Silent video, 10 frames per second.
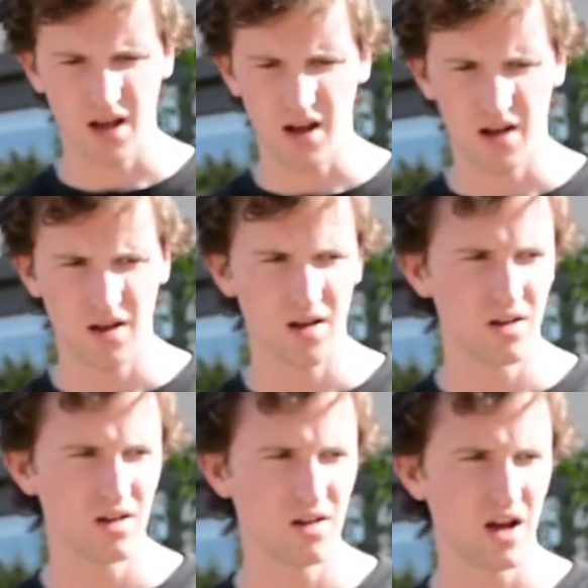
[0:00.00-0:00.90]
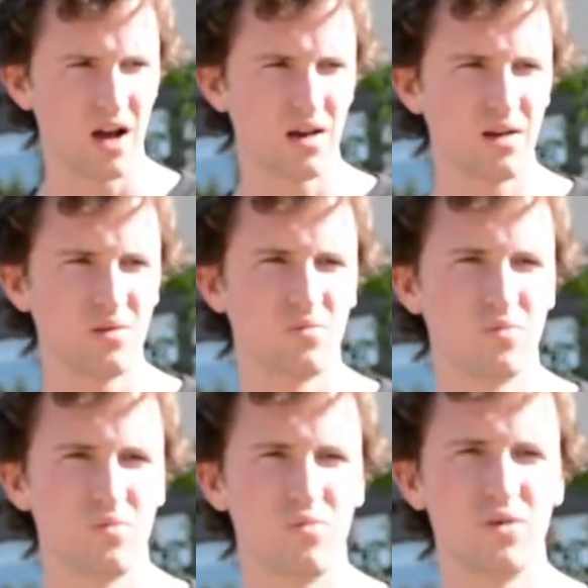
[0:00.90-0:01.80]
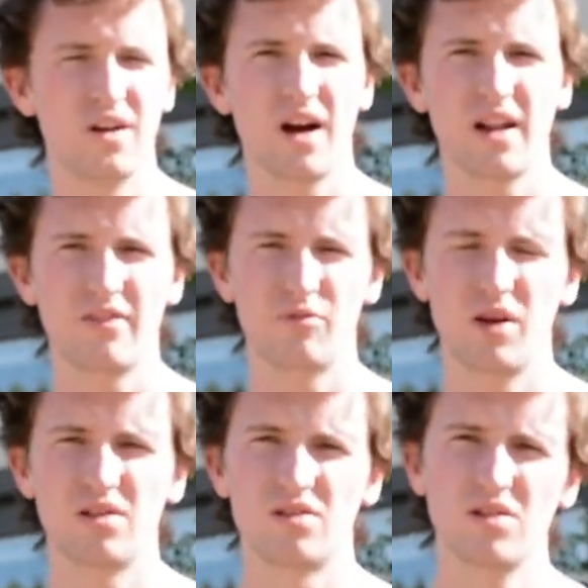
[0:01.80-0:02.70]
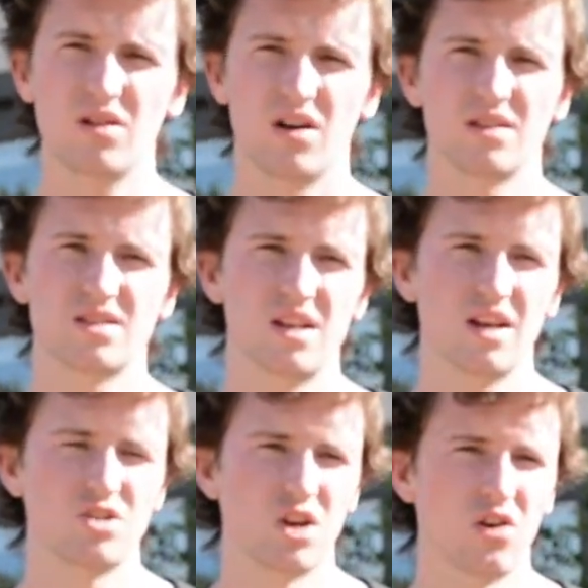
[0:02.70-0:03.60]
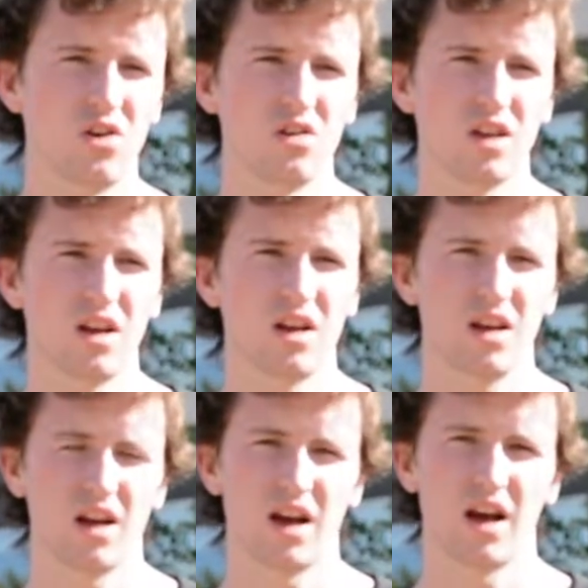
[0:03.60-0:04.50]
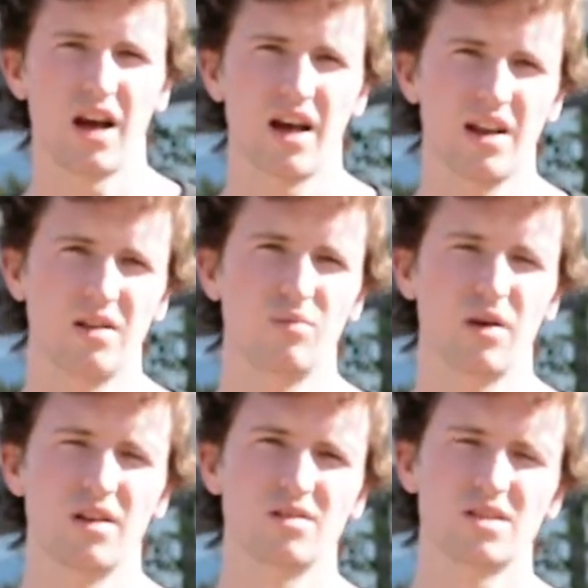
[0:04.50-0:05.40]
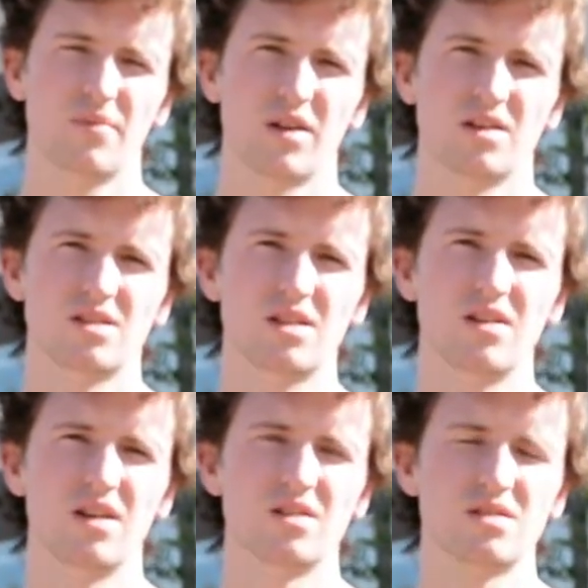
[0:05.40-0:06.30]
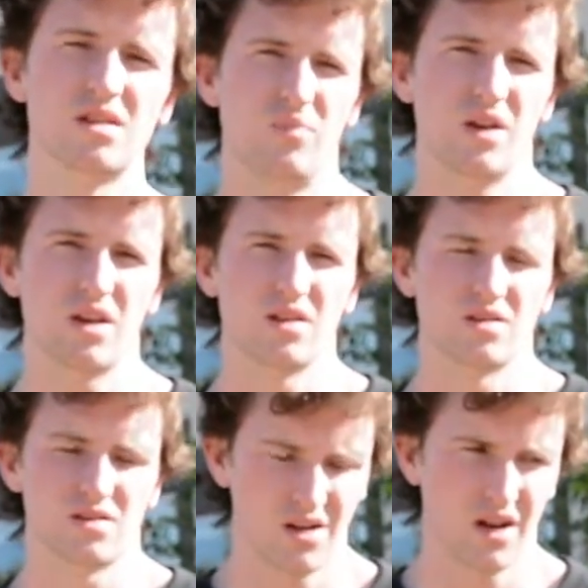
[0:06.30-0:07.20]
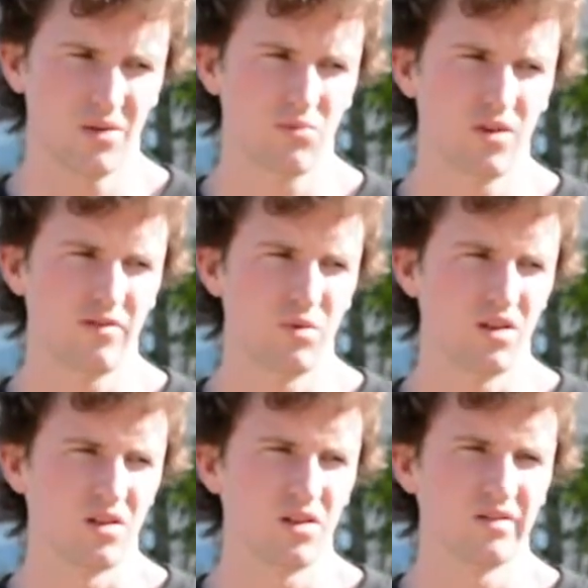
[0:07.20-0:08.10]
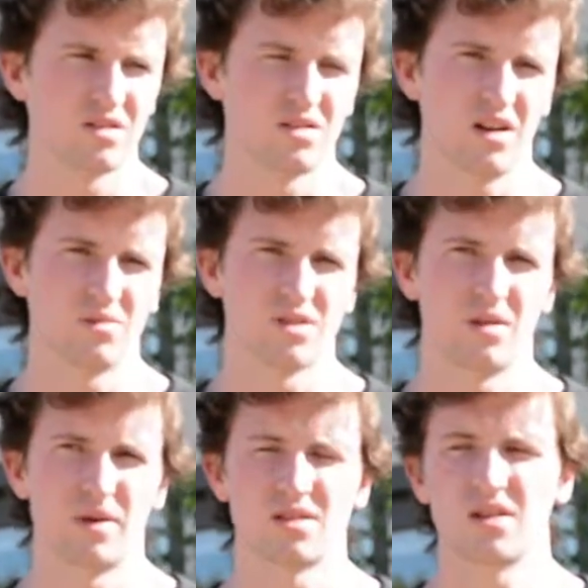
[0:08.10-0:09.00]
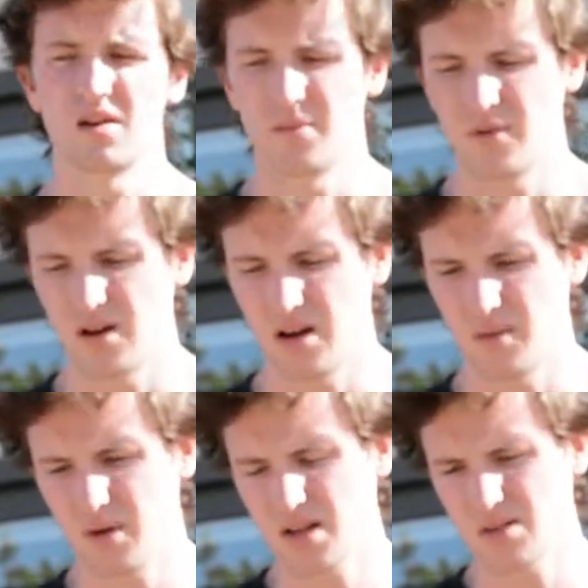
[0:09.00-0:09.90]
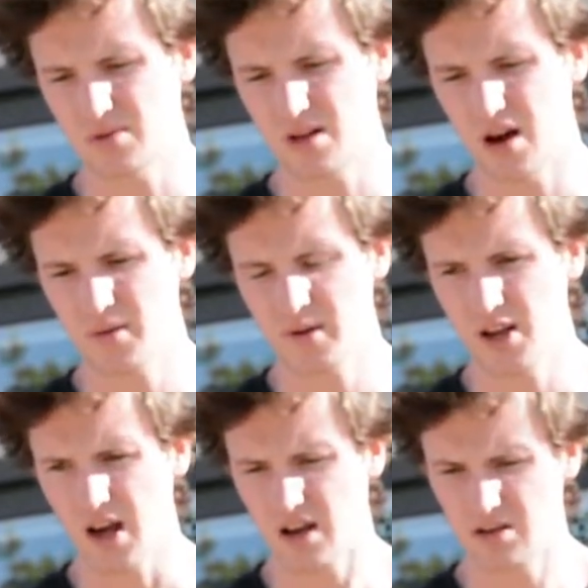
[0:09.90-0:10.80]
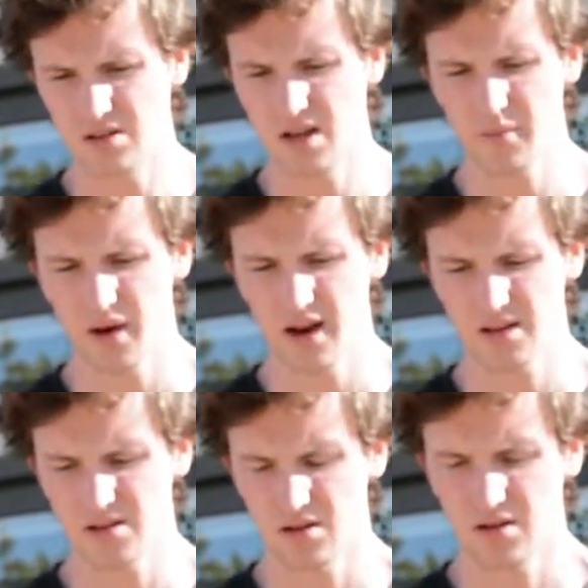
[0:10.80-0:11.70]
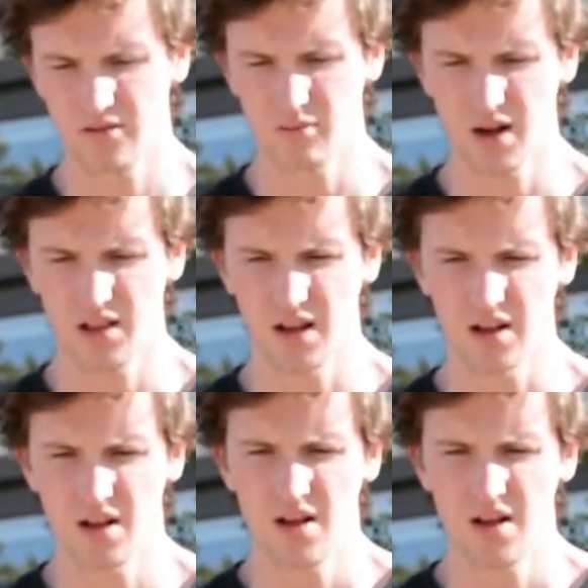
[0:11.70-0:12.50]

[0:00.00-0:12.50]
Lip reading: I would not have been good on stage at all had it been something serious, because I would have been nervous that I was gonna mess up. Because it was comedy, I could get past all of my like